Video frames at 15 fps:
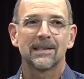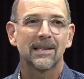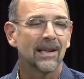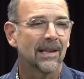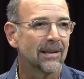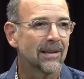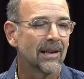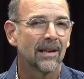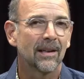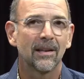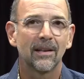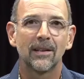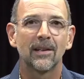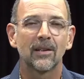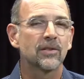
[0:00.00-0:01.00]
That's it.
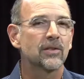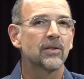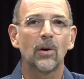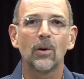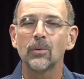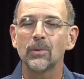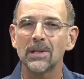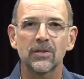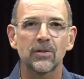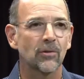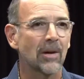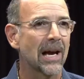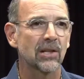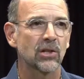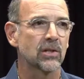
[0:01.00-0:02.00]
There's no
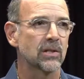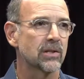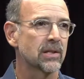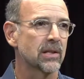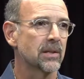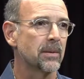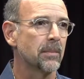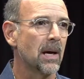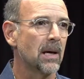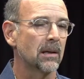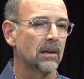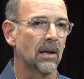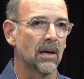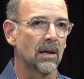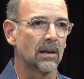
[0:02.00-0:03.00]
distractions in the
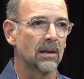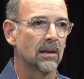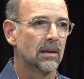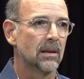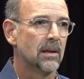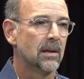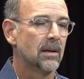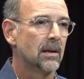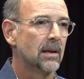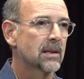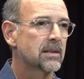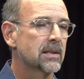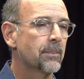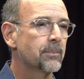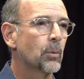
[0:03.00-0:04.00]
monologue
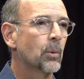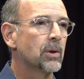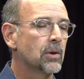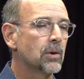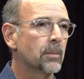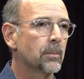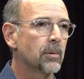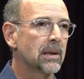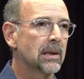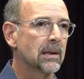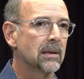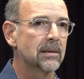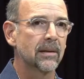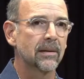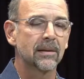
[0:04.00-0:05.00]
except what you're
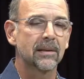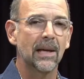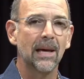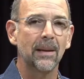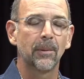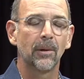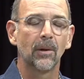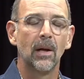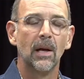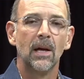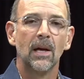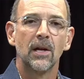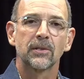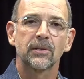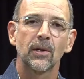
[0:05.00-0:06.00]
bringing to the table.